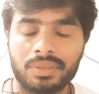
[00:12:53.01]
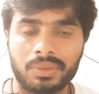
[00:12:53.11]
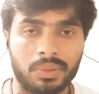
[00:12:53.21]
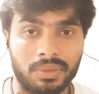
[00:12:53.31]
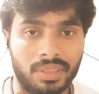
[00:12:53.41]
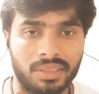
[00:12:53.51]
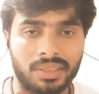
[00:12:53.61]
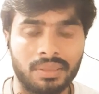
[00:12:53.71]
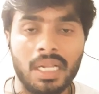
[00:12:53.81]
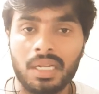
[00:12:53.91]
So that's
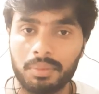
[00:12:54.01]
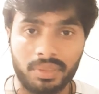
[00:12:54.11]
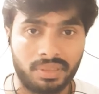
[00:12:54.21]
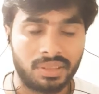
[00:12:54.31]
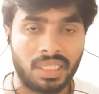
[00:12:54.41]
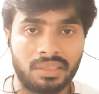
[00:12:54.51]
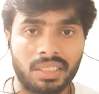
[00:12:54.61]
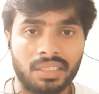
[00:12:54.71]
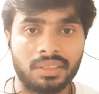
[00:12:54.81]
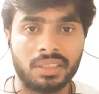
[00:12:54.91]
it. Just ask the
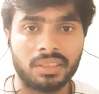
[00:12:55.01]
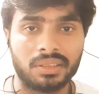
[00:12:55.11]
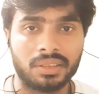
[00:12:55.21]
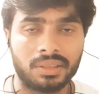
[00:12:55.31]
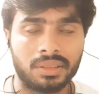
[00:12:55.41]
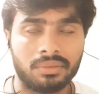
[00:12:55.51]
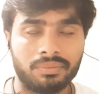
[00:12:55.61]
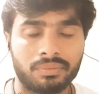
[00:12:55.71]
consultancies